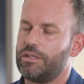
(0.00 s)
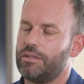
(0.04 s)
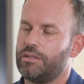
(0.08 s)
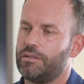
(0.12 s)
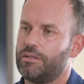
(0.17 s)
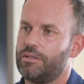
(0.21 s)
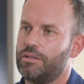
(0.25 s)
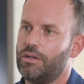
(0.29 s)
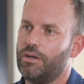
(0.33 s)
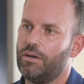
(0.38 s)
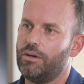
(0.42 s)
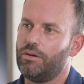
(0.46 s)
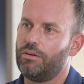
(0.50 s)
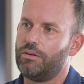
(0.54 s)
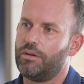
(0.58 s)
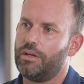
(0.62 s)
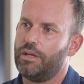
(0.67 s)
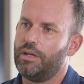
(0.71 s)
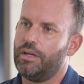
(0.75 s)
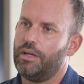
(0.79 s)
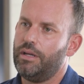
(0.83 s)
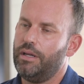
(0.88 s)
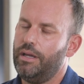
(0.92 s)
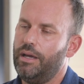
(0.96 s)
So
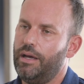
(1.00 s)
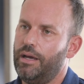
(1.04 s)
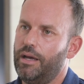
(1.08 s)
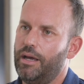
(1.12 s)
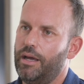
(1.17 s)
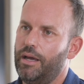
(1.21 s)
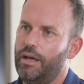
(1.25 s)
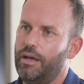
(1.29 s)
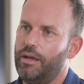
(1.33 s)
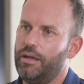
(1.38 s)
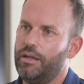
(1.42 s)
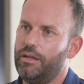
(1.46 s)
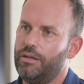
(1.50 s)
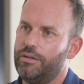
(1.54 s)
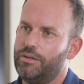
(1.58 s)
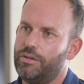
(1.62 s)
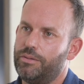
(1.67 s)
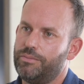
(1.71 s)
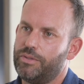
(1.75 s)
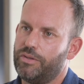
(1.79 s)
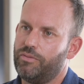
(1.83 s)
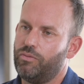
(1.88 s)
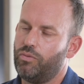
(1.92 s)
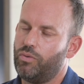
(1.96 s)
yeah, in
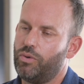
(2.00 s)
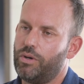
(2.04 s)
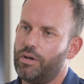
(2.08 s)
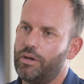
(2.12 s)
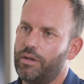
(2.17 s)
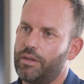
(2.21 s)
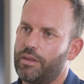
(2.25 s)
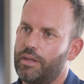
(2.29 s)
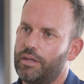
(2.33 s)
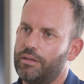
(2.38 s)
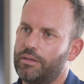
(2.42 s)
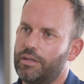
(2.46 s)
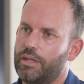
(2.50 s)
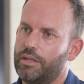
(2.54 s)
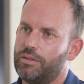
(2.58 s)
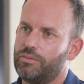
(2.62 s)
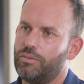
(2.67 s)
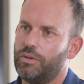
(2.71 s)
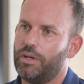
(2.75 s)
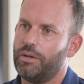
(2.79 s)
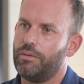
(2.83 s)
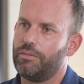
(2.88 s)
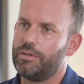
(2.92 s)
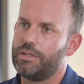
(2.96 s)
terms of work,
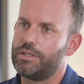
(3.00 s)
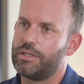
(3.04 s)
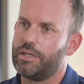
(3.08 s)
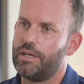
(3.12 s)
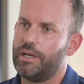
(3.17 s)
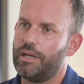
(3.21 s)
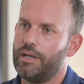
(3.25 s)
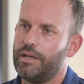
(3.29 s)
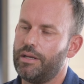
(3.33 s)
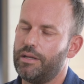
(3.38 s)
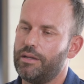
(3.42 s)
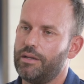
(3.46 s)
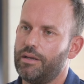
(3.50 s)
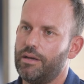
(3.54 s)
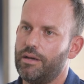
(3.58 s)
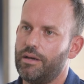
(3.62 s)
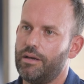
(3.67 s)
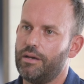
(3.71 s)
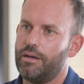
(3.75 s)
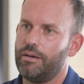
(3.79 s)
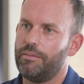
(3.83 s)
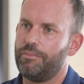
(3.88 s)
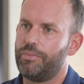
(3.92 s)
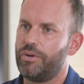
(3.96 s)
that's what I would say.
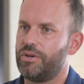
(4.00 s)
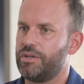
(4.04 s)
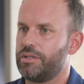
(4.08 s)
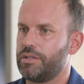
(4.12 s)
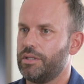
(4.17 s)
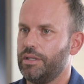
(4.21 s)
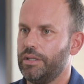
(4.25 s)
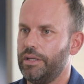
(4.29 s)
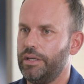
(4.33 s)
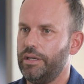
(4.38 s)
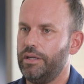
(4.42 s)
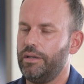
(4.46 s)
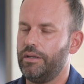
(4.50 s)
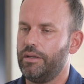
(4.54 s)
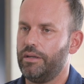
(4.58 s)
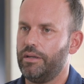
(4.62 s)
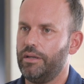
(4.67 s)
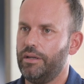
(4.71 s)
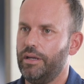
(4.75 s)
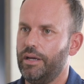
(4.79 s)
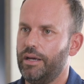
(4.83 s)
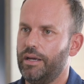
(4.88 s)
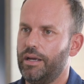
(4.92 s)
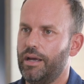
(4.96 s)
Personally,
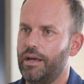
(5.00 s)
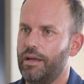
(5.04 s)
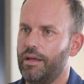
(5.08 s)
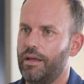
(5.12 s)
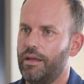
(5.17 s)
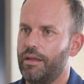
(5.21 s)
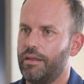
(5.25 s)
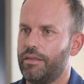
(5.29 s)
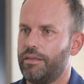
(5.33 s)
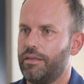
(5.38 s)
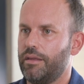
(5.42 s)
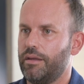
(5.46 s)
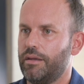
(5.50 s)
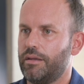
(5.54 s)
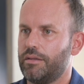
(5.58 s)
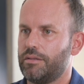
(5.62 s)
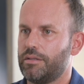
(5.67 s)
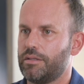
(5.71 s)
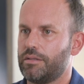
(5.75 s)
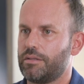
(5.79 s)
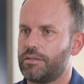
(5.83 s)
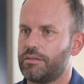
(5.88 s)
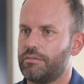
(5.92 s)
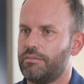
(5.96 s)
yeah, I think
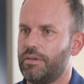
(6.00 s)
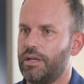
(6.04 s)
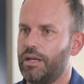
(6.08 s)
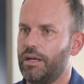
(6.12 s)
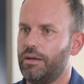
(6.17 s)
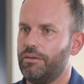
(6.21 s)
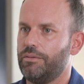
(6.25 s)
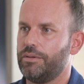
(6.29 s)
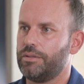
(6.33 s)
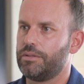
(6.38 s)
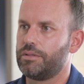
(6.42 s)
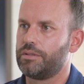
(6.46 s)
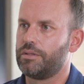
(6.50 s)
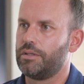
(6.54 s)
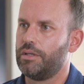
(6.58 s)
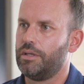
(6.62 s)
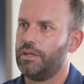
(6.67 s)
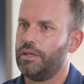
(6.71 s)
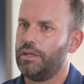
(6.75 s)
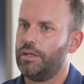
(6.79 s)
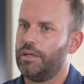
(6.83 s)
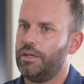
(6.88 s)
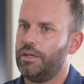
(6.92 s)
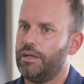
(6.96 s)
just that I was
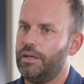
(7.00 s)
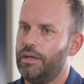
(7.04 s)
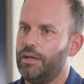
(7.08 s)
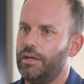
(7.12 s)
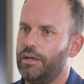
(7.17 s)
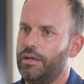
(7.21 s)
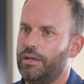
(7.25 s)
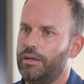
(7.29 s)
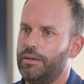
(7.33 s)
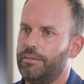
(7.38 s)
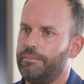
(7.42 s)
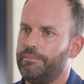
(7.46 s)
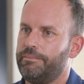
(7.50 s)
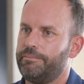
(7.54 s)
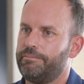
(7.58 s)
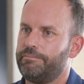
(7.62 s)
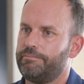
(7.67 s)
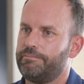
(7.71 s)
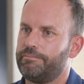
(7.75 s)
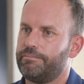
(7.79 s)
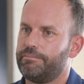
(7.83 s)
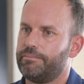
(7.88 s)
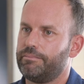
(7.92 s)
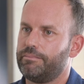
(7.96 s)

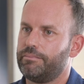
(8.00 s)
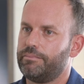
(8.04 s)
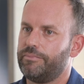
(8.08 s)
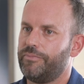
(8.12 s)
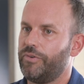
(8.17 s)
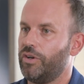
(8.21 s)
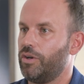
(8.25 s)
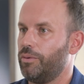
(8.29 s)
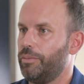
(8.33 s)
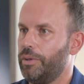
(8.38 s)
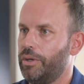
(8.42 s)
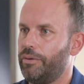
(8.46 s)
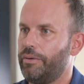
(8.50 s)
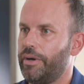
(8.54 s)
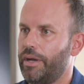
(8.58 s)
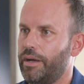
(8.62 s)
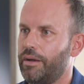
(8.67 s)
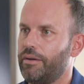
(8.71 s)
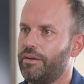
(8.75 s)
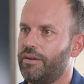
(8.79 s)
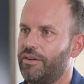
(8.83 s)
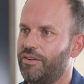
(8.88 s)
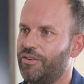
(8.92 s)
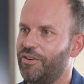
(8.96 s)
fun to be
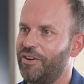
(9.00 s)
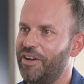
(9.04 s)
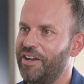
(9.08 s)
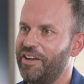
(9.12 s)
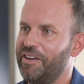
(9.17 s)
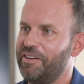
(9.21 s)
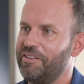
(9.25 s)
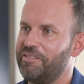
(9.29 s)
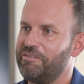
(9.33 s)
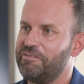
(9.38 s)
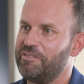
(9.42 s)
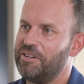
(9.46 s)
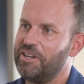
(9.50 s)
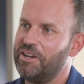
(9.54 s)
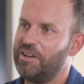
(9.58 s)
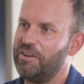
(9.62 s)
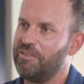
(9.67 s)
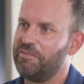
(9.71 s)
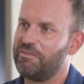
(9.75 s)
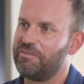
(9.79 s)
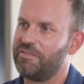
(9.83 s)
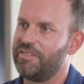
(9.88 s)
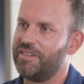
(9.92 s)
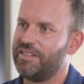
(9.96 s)
around, right? You know,
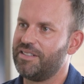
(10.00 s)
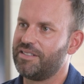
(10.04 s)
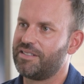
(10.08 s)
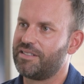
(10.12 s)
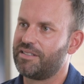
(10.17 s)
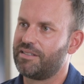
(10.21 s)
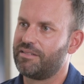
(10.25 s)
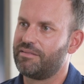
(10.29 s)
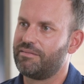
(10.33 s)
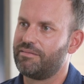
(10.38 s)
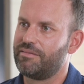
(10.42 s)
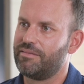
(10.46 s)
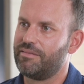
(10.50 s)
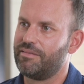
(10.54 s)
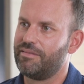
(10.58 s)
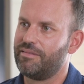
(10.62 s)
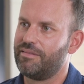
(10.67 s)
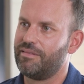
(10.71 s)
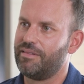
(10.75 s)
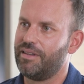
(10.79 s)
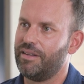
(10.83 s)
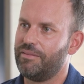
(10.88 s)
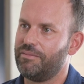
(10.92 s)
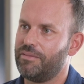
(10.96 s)
just
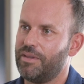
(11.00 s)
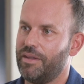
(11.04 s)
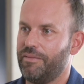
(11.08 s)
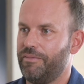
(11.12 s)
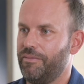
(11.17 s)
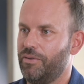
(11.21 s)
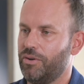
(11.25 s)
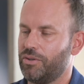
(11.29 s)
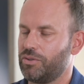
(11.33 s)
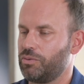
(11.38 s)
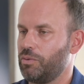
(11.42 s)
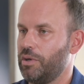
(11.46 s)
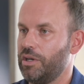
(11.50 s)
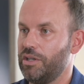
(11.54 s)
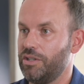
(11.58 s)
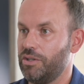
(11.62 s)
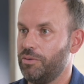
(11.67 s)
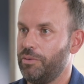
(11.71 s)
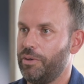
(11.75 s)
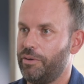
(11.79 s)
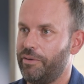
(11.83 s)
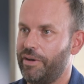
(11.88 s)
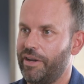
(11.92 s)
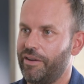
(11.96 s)
that folks wanted you
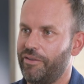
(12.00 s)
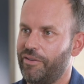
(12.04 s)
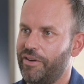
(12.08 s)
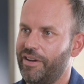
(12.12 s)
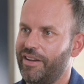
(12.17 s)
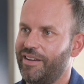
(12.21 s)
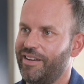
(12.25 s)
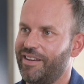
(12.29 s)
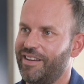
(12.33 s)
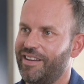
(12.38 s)
to be around, right?